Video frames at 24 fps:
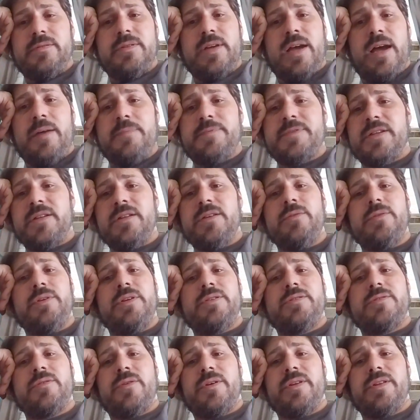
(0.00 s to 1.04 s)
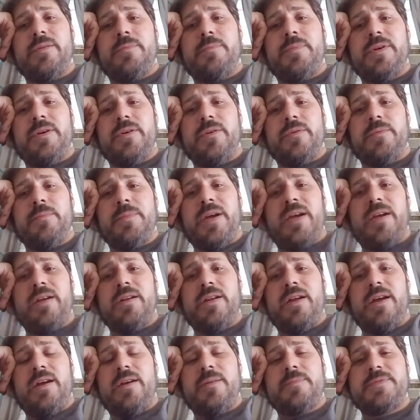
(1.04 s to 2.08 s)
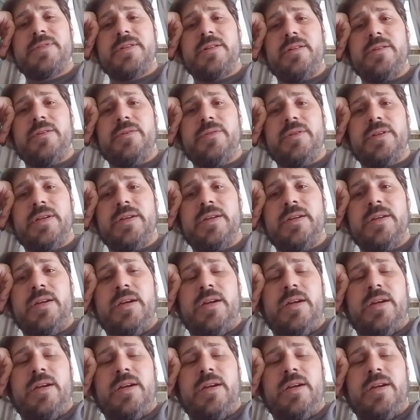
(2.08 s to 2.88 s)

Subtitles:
absolutely join the build, man. Absolutely.